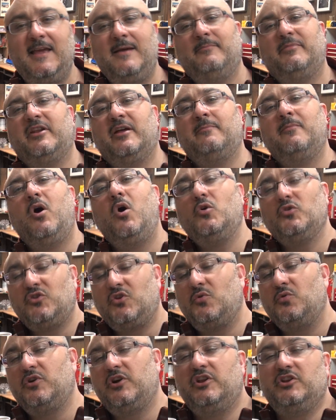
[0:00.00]
but I'm
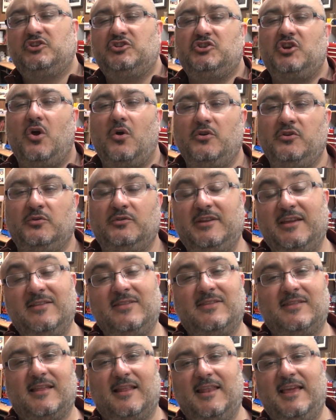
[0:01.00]
also going to show you the
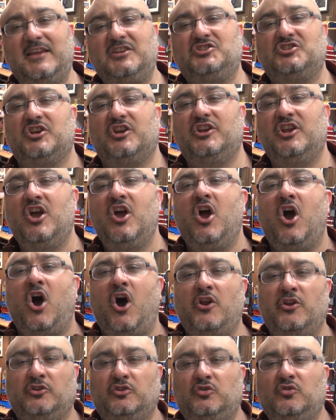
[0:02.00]
installation
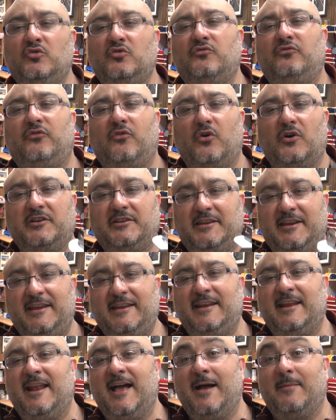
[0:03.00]
on a
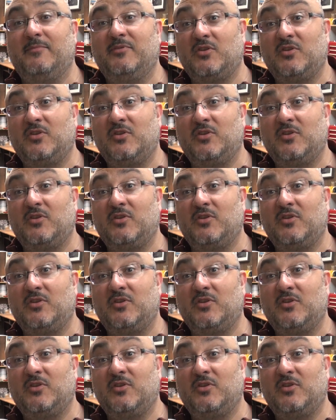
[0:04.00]
214 and up.